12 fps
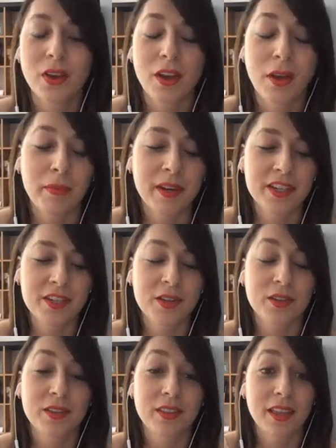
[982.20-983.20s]
accomplish
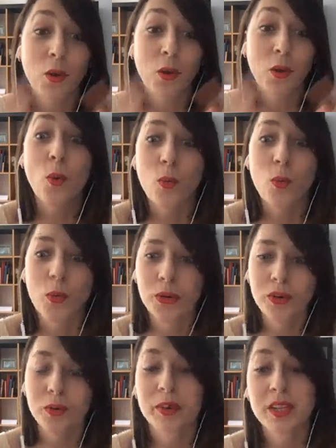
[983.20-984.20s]
that whole
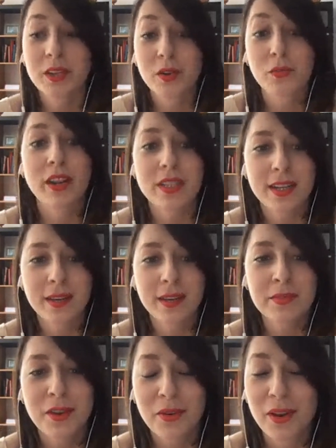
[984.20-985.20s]
work, we need a great
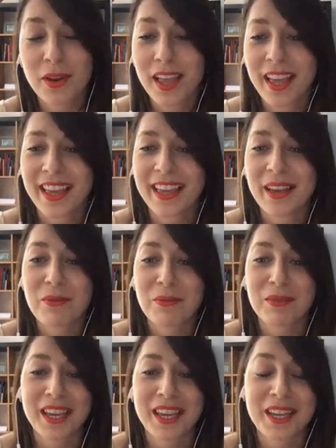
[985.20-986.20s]
team. So
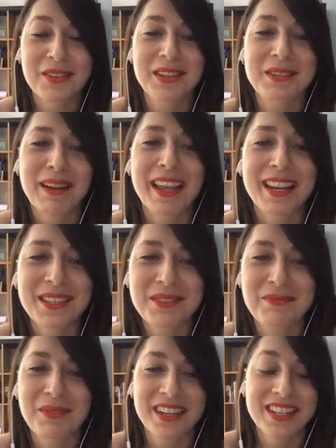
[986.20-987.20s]
can you explain us
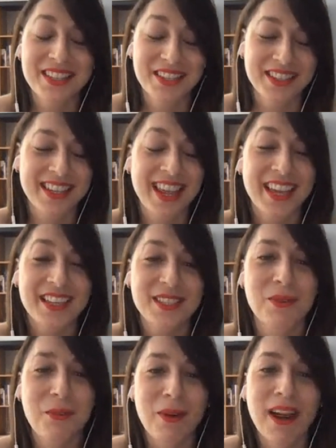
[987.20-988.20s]
what is a tech
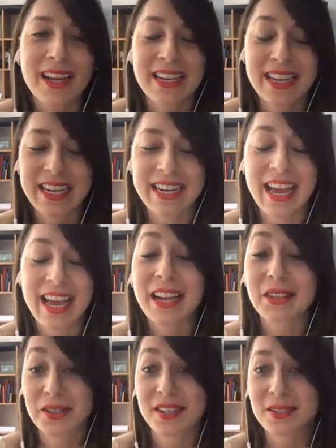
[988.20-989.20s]
squad and
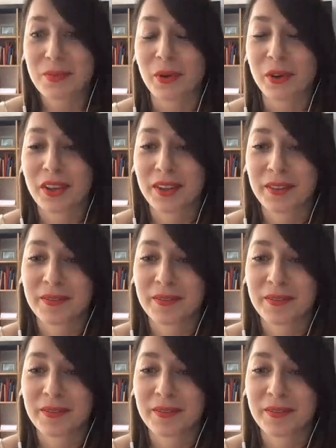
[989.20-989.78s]
how does it work?